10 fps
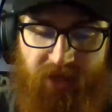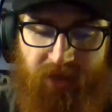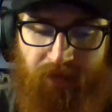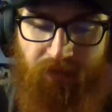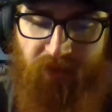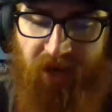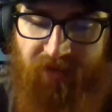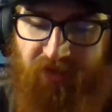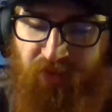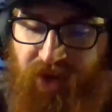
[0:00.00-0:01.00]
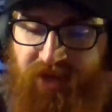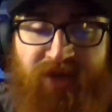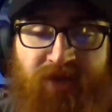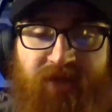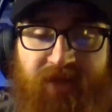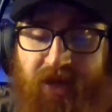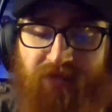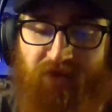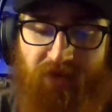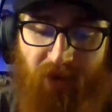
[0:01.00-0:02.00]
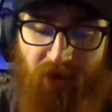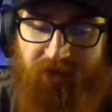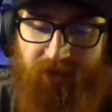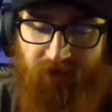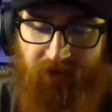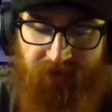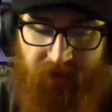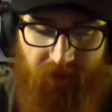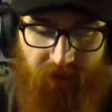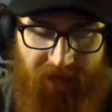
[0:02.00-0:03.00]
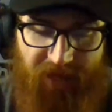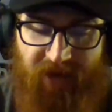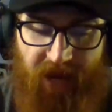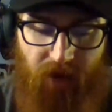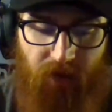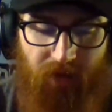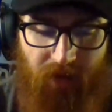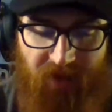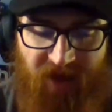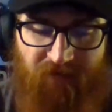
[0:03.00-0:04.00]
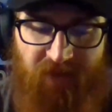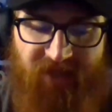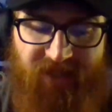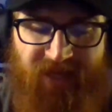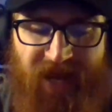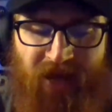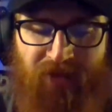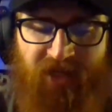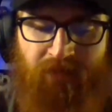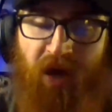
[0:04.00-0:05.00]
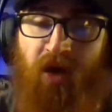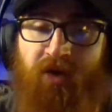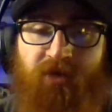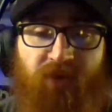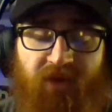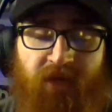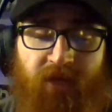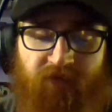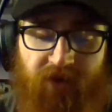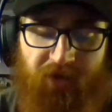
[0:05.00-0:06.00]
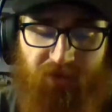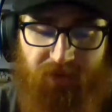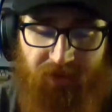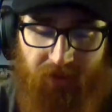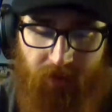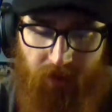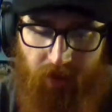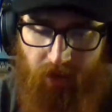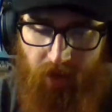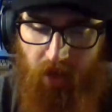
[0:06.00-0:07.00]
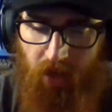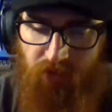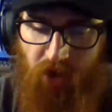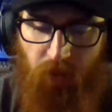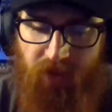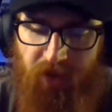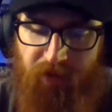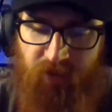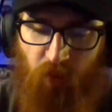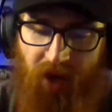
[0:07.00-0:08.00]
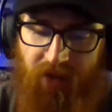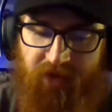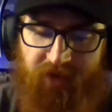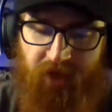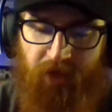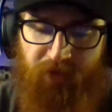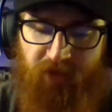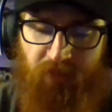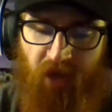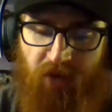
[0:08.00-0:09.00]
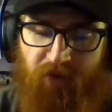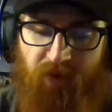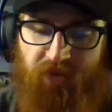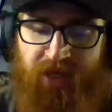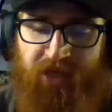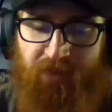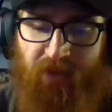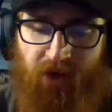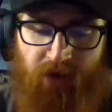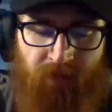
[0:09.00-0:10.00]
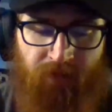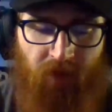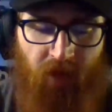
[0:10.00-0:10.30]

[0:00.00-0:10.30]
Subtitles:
it. They have threatened and saved the multiverse, and now they have been sent out to bond with individuals. No one knows why the stones bond with each bearer,